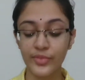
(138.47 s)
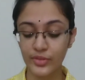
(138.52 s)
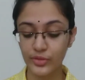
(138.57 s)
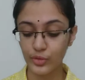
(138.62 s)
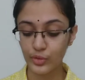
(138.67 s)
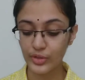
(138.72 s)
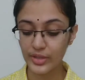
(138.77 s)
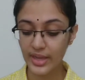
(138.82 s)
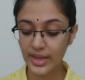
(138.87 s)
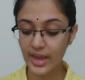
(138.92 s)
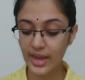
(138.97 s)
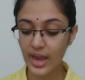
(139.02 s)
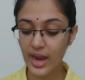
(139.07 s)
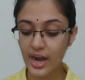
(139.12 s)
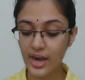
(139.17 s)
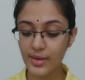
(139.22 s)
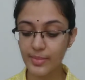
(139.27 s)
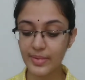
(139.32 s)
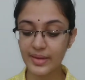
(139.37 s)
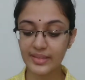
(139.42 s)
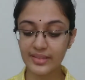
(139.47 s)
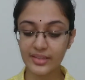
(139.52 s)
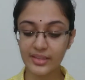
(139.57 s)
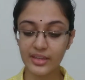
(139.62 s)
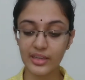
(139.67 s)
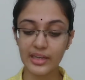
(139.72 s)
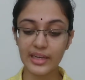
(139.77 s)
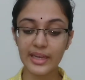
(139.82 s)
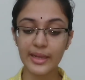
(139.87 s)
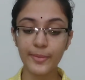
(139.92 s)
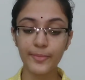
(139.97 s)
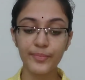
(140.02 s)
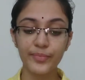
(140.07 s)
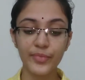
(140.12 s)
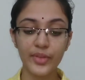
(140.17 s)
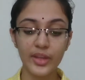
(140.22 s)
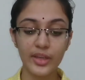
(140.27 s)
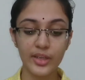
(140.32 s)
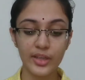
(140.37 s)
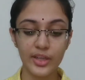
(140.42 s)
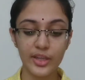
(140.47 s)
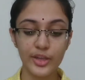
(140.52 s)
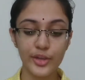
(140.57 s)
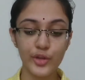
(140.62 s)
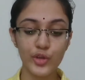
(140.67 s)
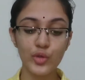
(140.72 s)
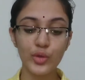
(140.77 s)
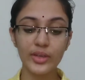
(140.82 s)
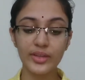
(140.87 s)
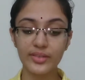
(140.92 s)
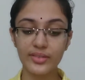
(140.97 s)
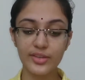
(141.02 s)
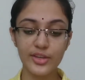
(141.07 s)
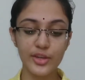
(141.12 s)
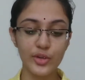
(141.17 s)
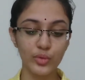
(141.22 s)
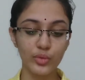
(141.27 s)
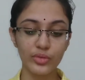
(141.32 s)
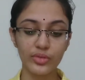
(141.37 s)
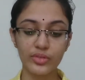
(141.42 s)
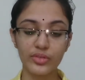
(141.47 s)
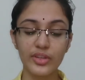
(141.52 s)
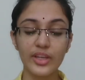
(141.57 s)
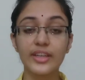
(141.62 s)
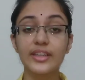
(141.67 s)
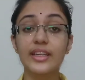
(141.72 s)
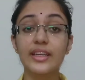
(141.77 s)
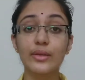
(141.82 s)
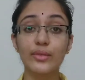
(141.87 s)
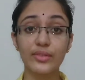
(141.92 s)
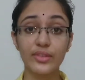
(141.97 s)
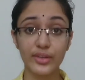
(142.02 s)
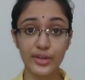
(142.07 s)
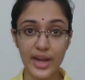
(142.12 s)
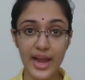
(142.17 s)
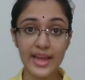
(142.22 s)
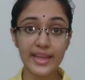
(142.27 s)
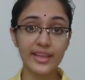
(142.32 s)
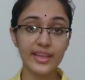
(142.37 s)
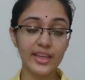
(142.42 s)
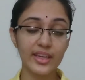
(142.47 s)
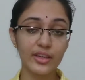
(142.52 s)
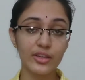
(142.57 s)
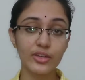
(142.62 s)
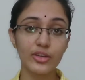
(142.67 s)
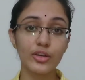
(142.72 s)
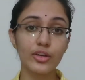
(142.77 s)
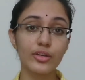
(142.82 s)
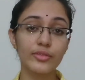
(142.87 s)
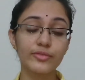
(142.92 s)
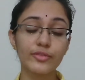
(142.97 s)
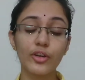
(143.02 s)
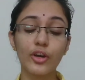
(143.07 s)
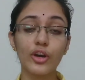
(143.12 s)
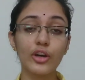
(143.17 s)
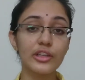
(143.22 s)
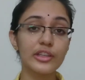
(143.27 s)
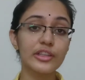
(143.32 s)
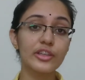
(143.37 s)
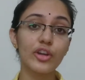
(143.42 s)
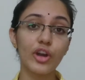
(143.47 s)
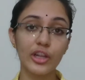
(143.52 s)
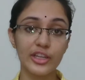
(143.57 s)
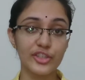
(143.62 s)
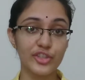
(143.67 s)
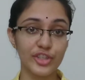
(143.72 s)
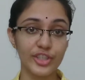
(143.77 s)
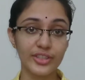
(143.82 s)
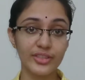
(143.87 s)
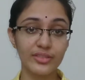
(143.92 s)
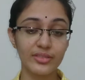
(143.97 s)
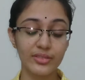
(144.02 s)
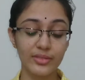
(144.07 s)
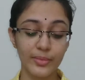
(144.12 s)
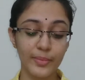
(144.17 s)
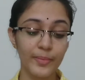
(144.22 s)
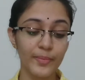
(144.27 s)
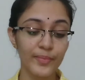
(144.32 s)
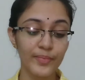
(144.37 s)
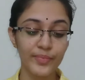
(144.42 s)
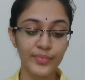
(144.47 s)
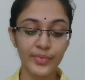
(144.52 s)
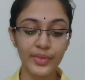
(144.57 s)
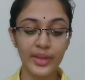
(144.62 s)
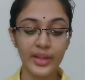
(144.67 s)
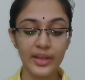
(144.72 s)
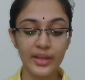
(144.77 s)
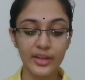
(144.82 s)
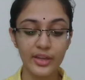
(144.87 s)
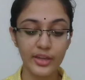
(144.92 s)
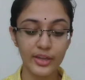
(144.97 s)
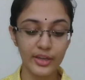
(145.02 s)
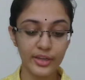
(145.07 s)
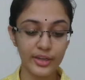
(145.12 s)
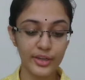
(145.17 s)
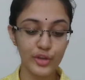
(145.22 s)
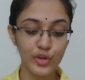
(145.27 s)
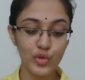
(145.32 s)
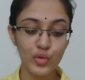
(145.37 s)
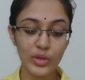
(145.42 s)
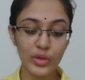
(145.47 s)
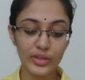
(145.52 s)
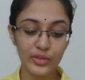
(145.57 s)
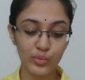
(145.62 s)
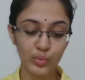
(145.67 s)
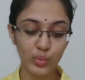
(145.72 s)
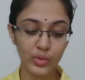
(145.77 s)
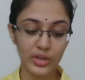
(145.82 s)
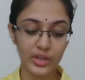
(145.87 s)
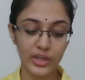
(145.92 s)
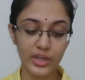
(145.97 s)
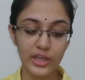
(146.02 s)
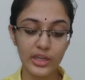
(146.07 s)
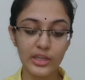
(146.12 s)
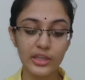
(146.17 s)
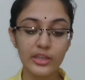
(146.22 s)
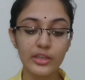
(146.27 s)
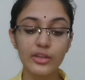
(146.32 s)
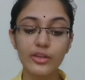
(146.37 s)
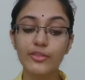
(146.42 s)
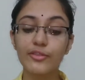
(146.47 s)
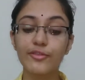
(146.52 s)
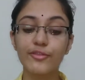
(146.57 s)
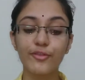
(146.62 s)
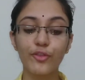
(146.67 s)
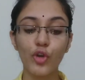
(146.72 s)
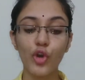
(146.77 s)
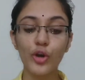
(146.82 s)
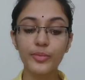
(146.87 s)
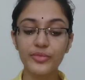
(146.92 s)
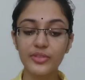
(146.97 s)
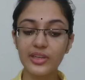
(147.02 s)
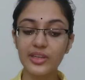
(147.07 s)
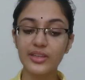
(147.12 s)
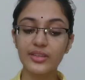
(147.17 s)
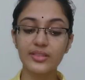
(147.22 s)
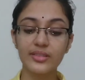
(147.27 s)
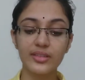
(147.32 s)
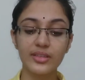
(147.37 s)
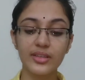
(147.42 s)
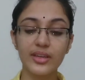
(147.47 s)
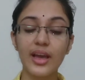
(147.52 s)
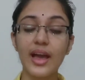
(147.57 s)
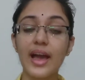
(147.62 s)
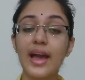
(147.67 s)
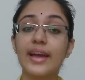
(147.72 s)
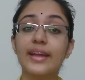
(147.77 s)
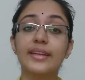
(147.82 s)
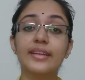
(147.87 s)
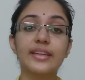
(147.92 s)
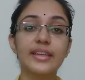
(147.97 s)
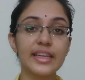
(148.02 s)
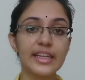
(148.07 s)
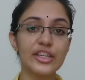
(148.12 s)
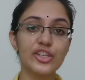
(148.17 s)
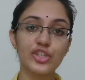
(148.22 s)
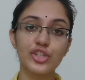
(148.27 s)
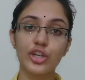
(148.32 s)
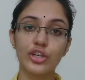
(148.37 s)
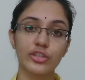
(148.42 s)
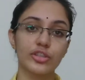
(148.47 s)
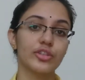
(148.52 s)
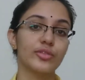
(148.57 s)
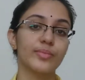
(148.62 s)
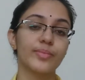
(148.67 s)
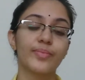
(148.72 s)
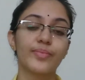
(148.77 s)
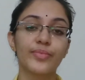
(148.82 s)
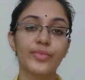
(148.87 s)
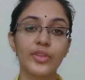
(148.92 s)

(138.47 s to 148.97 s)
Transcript: So they are basically US News. It gives the ranking of all the colleges, QS World, Forbes List, and niche.com.